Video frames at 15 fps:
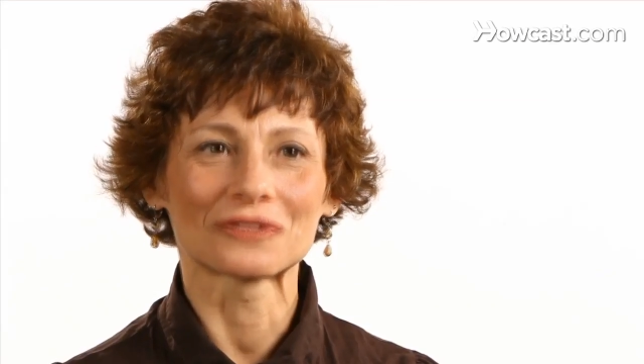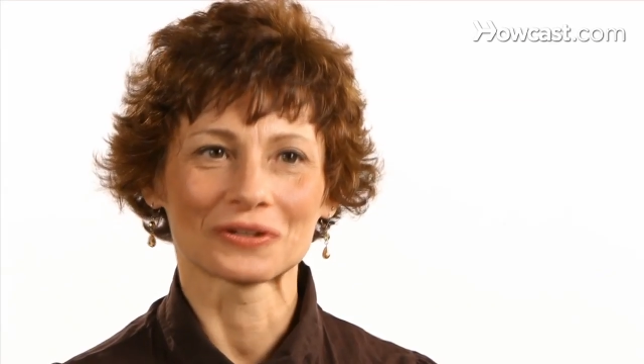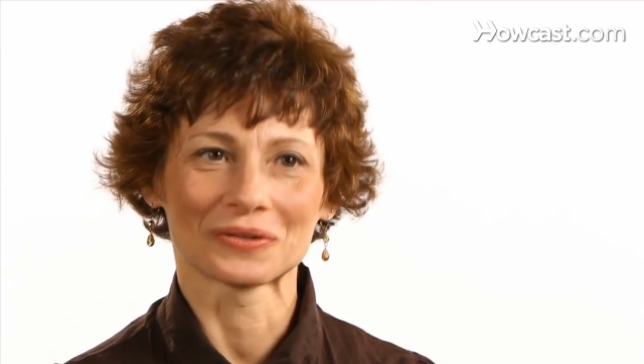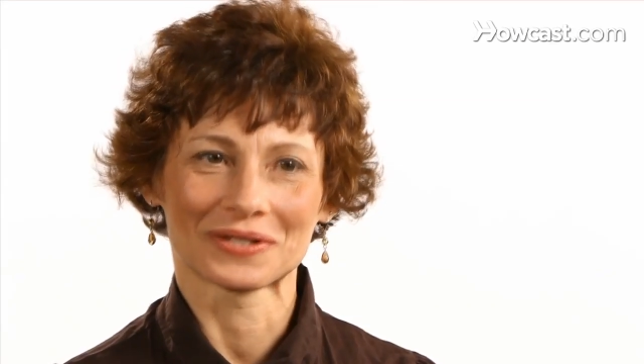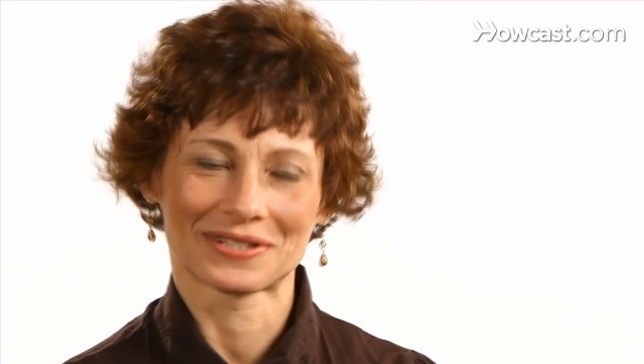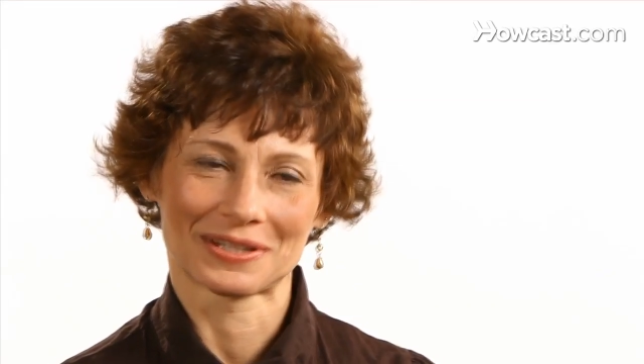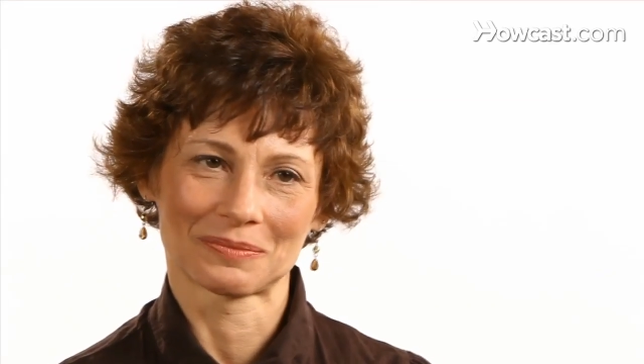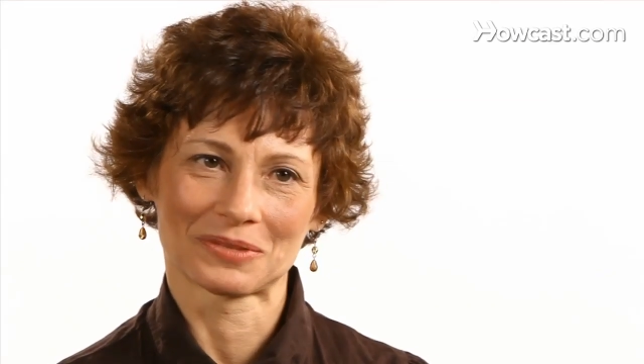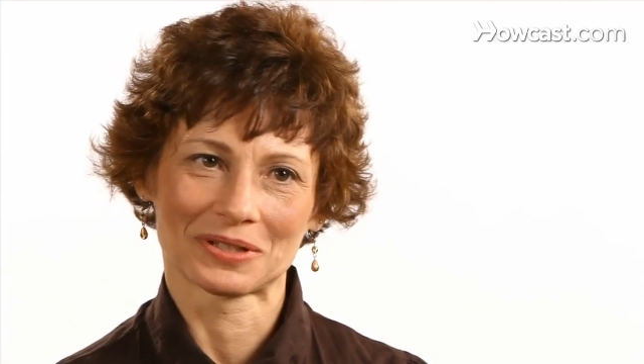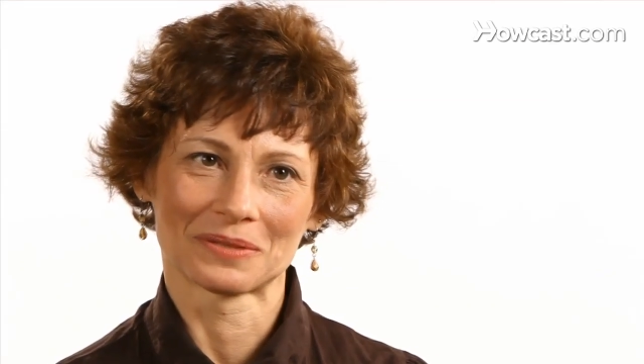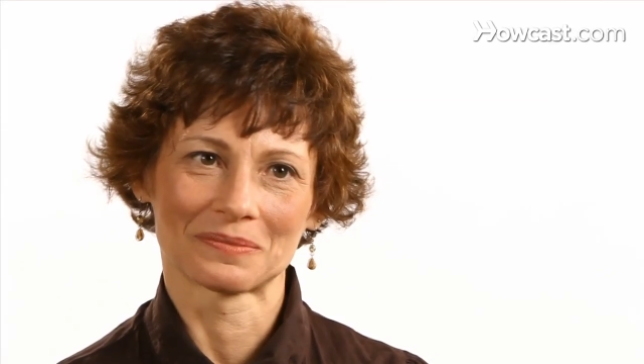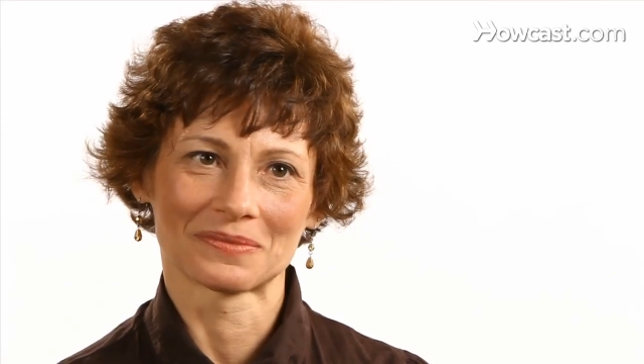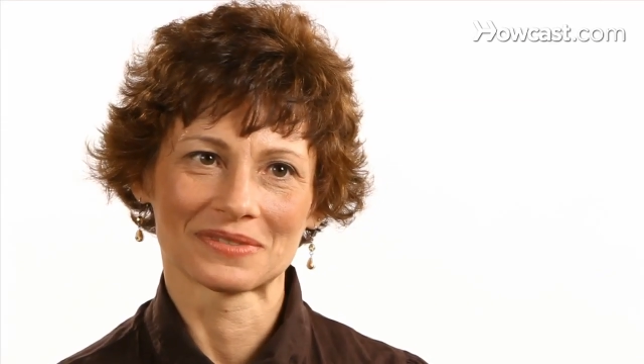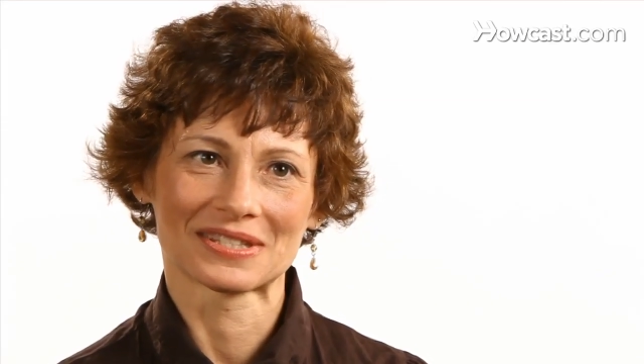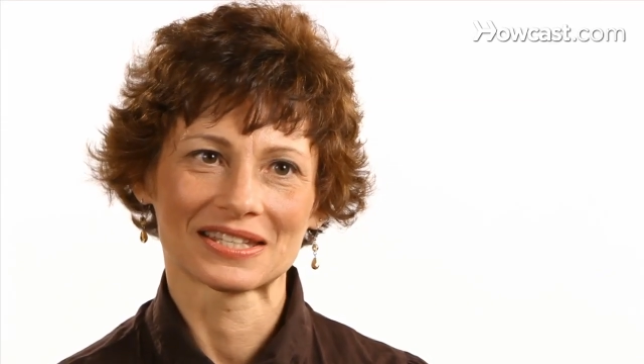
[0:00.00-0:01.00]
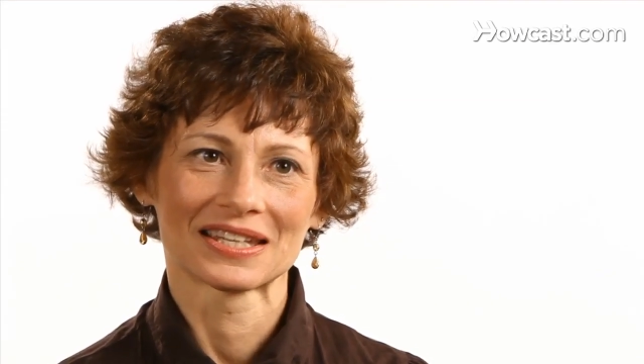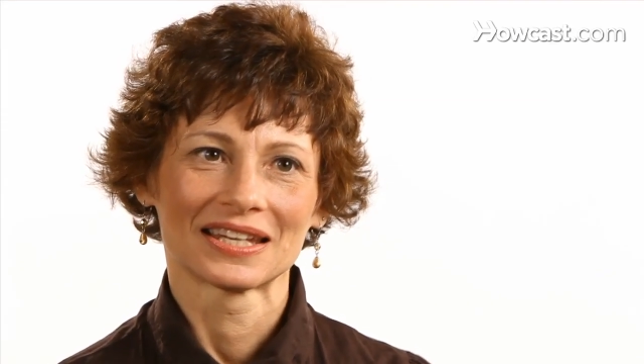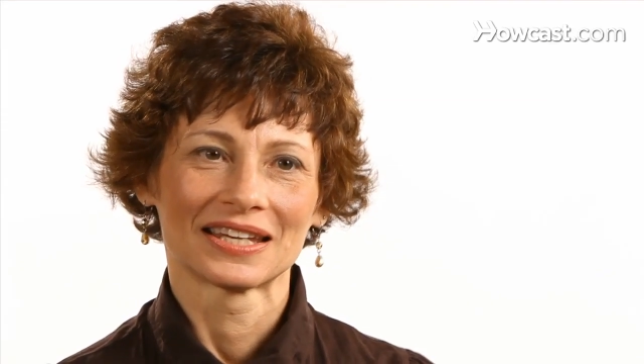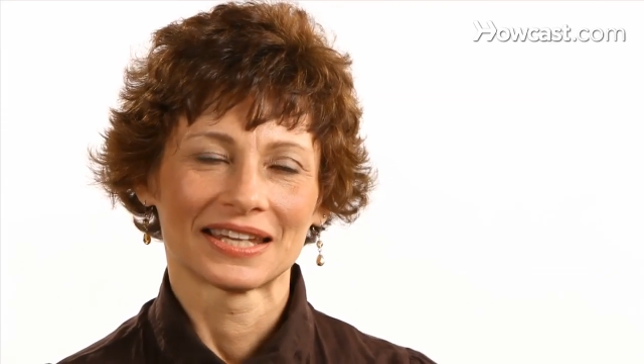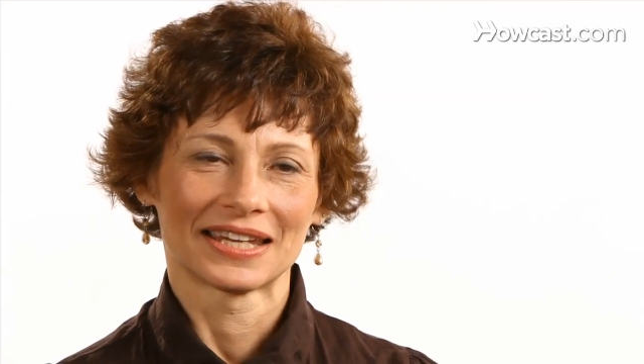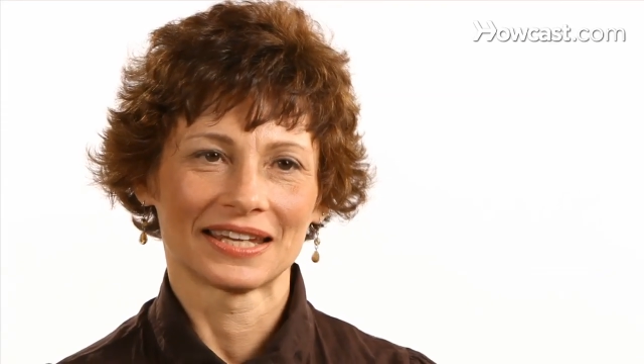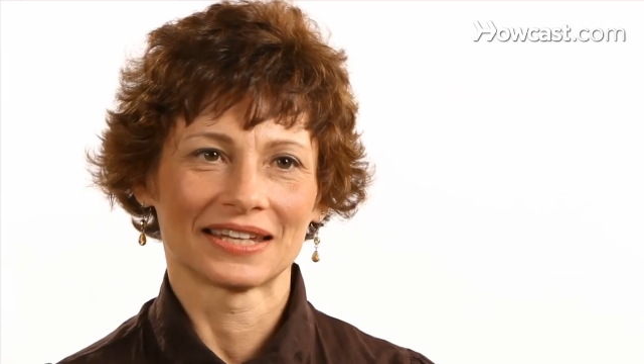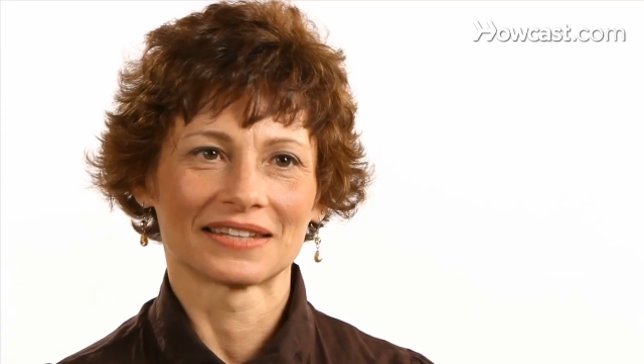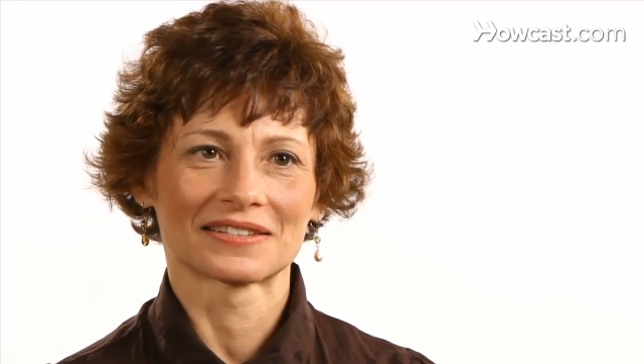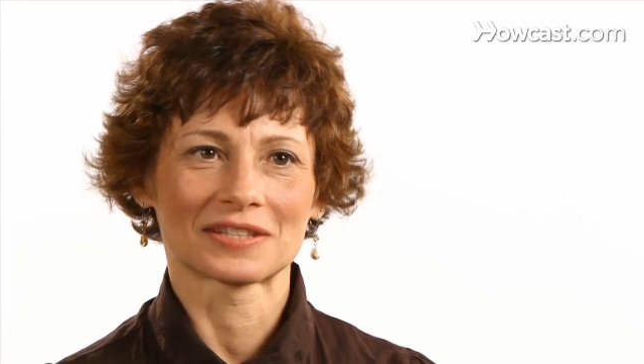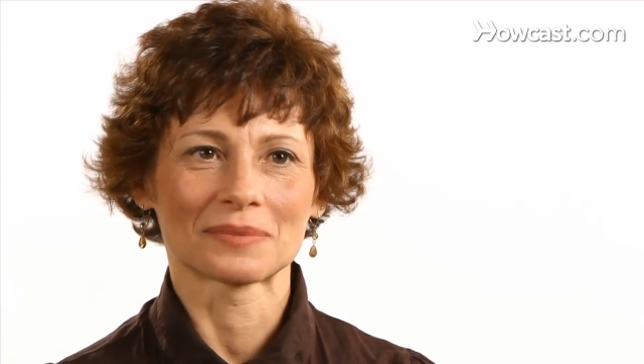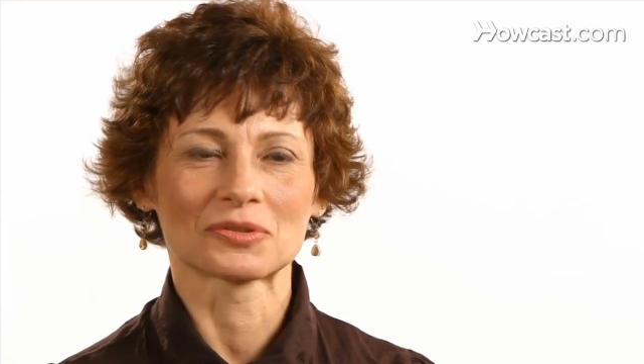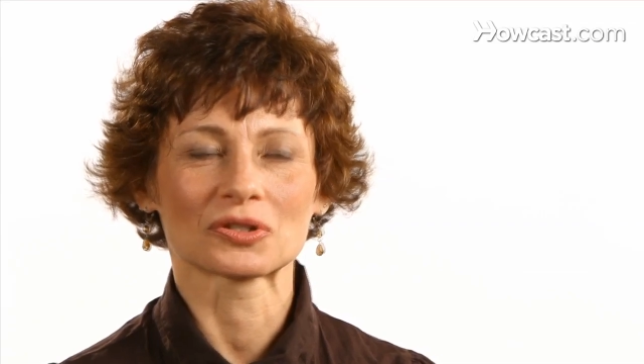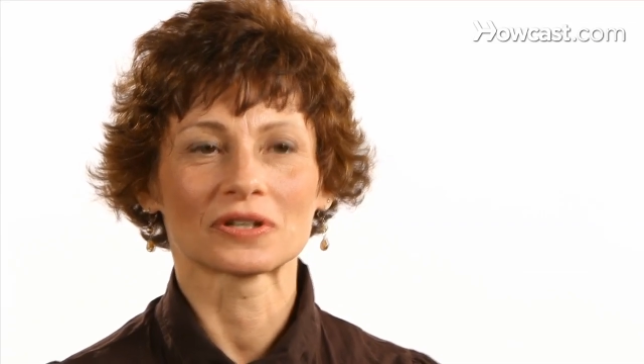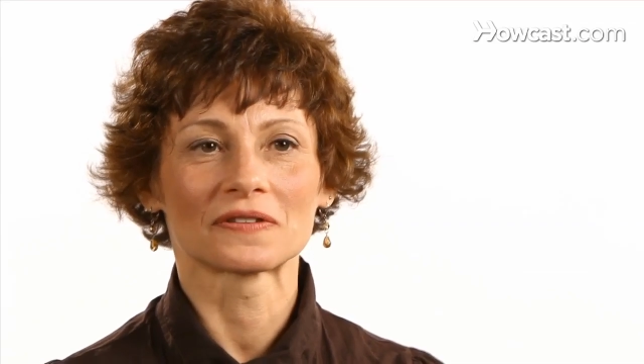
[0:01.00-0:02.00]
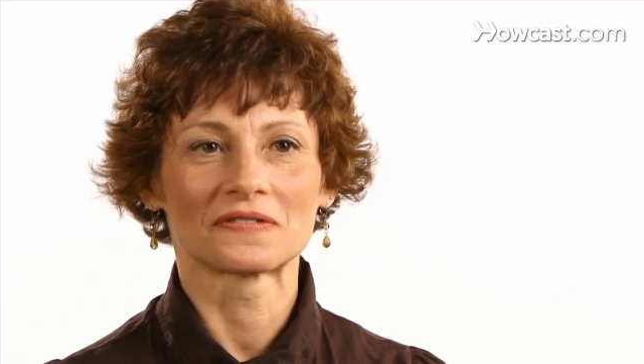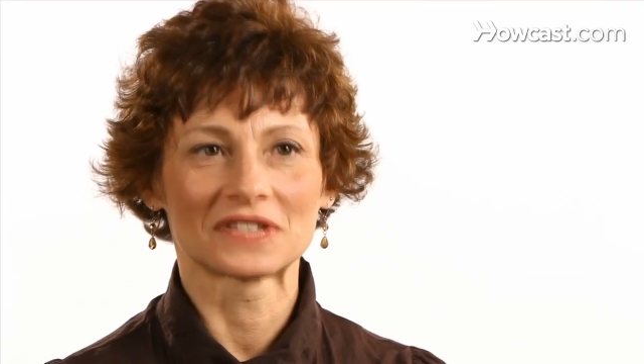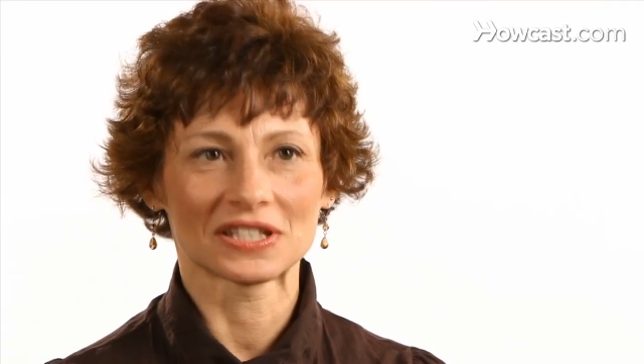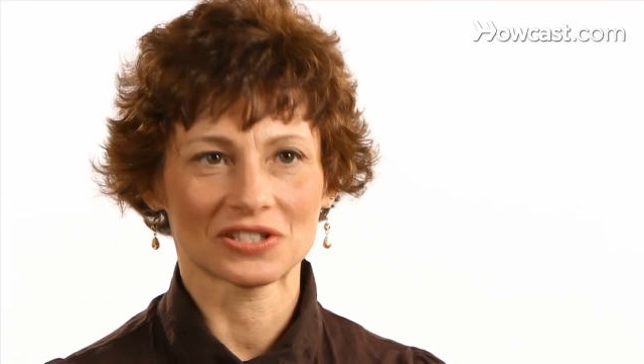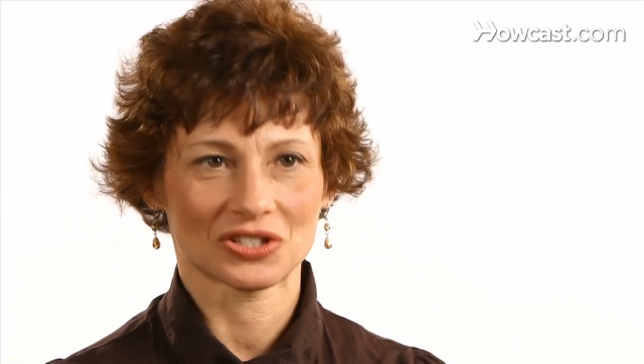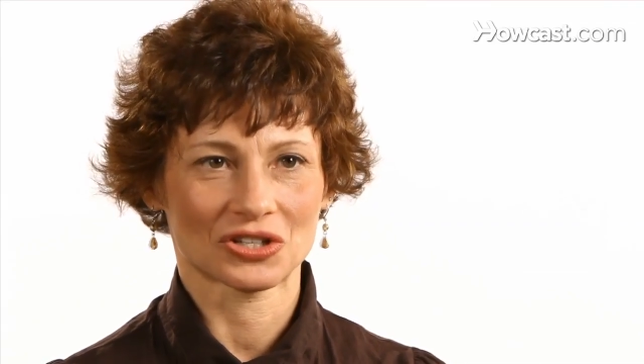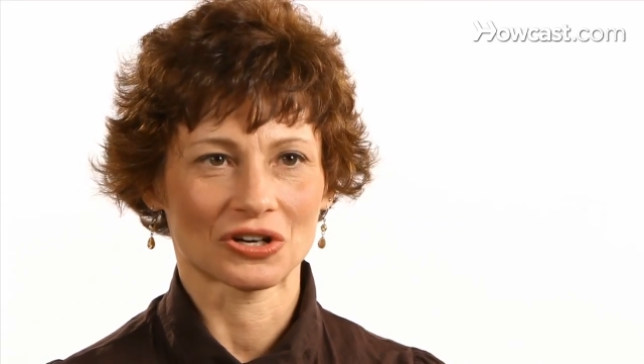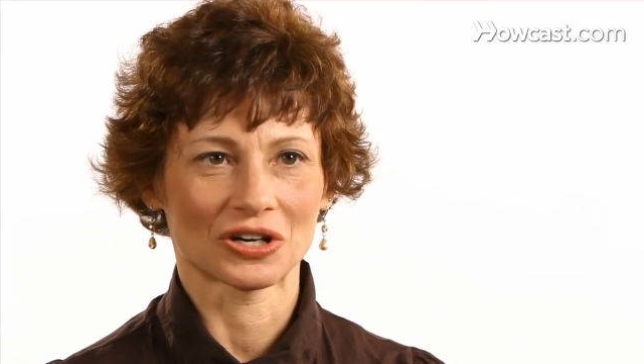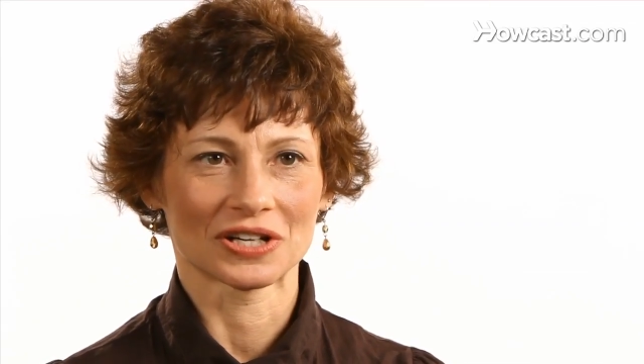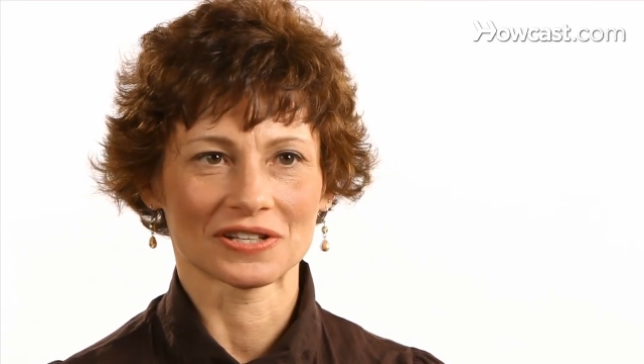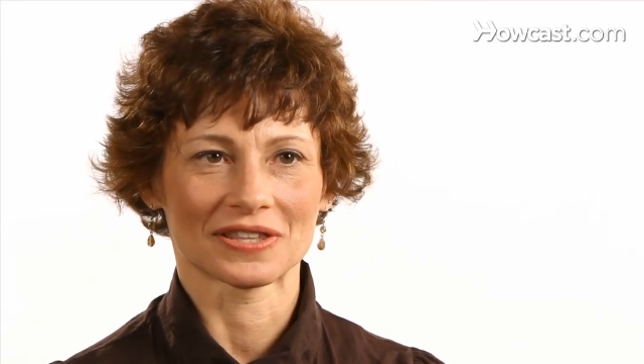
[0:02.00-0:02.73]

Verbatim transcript: for with symptoms is some sort of discharge,